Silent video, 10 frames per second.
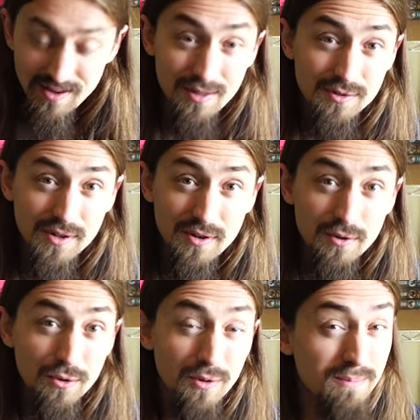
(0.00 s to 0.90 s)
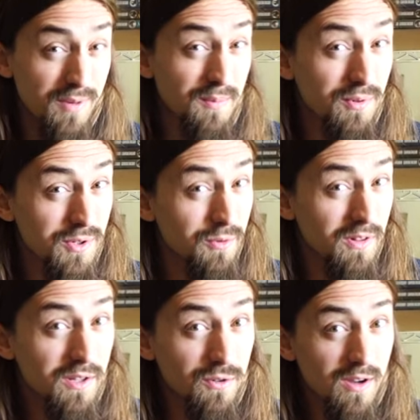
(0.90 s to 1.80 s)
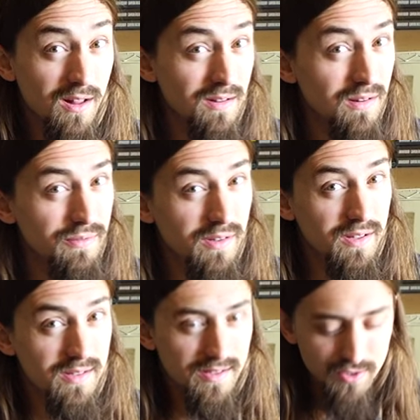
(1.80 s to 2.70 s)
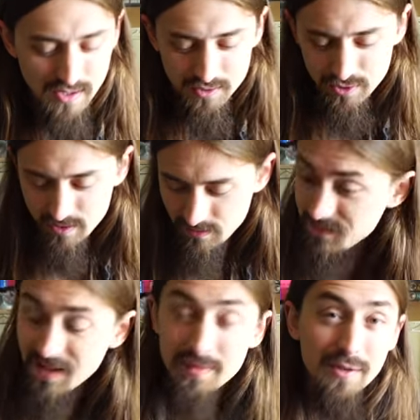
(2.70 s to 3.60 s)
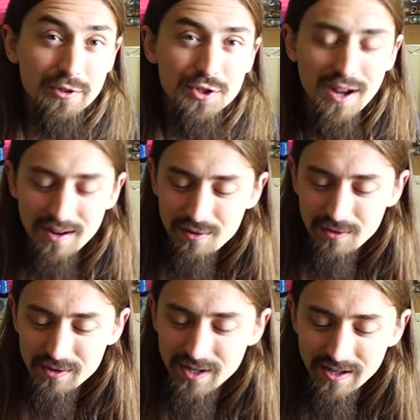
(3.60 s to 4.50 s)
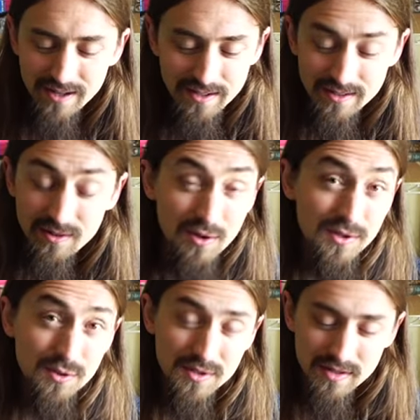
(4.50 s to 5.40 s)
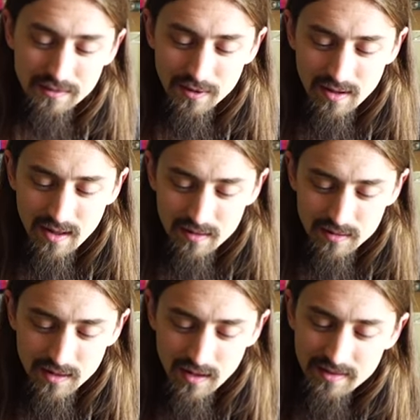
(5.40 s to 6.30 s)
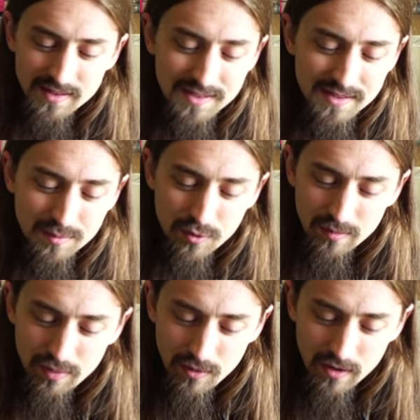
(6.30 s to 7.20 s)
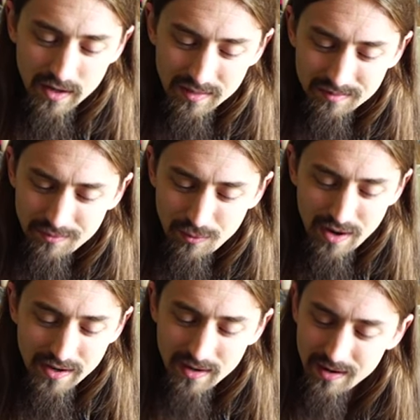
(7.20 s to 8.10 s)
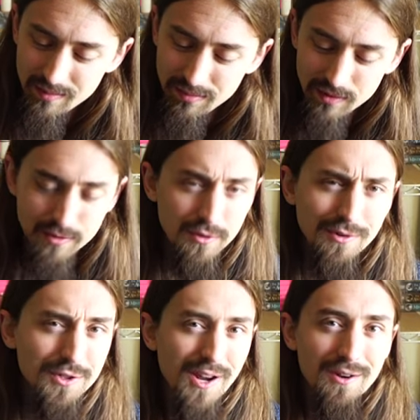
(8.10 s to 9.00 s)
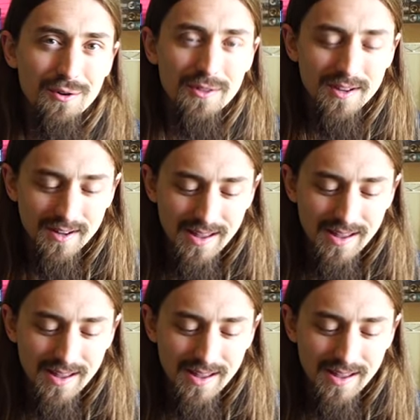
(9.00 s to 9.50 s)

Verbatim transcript: Colors are cool. Purple's a really cool color if you need a suggestion. Same thing with shot cord. You can get it in all sorts of different colors. This is a more boring white and blue shot cord that